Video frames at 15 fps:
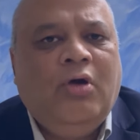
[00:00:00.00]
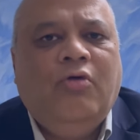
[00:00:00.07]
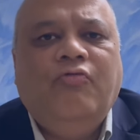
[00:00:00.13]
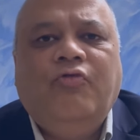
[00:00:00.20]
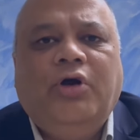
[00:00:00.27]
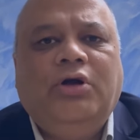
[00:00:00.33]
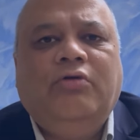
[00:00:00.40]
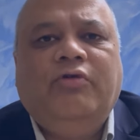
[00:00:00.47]

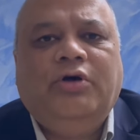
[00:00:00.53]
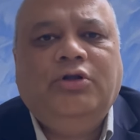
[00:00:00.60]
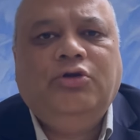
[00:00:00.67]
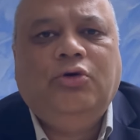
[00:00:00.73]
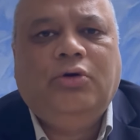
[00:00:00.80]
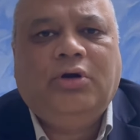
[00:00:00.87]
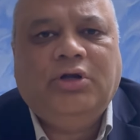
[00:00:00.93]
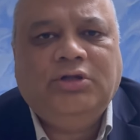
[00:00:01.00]
whatever
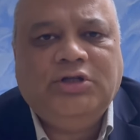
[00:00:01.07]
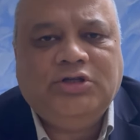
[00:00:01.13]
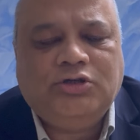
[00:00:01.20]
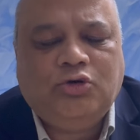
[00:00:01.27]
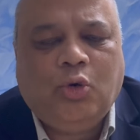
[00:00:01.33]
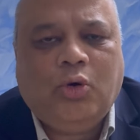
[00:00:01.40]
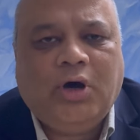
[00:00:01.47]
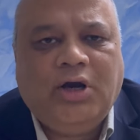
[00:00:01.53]
your this
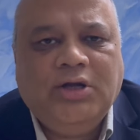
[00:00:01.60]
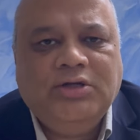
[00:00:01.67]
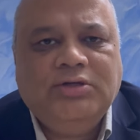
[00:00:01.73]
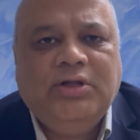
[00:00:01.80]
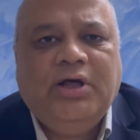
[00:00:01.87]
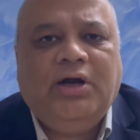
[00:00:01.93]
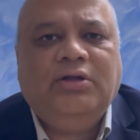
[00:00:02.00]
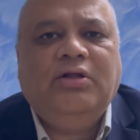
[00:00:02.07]
token is
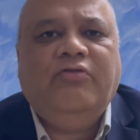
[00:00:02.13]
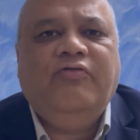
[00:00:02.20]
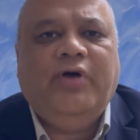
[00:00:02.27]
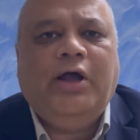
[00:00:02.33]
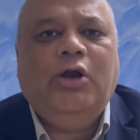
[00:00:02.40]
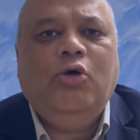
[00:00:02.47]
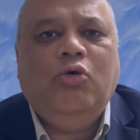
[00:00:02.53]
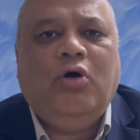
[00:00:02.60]
there, the
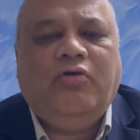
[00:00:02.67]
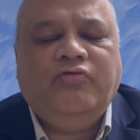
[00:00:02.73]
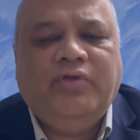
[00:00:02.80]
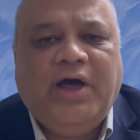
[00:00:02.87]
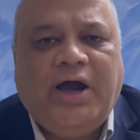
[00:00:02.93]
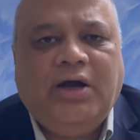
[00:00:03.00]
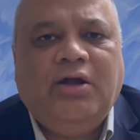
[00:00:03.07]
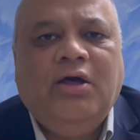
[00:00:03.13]
value of
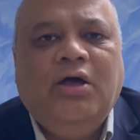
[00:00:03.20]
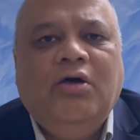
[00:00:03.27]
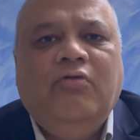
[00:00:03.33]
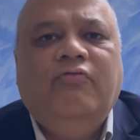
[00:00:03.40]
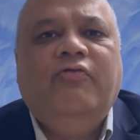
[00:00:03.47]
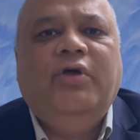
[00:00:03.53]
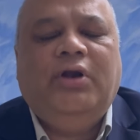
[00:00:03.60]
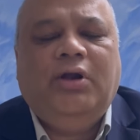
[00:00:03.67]
that
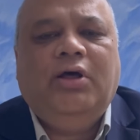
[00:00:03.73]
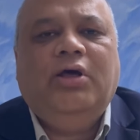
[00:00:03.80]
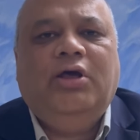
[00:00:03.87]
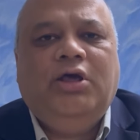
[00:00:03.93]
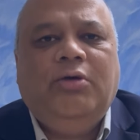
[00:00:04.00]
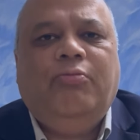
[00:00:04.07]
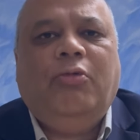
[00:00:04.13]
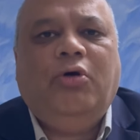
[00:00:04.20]
will
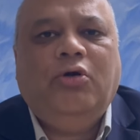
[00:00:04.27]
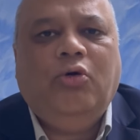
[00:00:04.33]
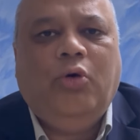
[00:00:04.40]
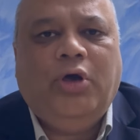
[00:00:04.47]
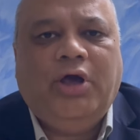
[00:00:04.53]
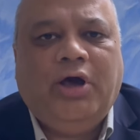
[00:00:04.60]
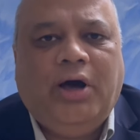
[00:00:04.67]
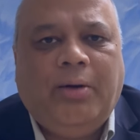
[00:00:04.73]
keep on
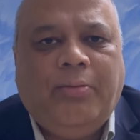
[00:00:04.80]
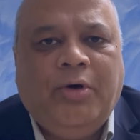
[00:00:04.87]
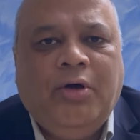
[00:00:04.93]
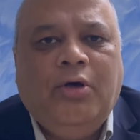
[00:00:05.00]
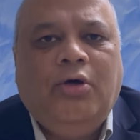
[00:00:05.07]
going up.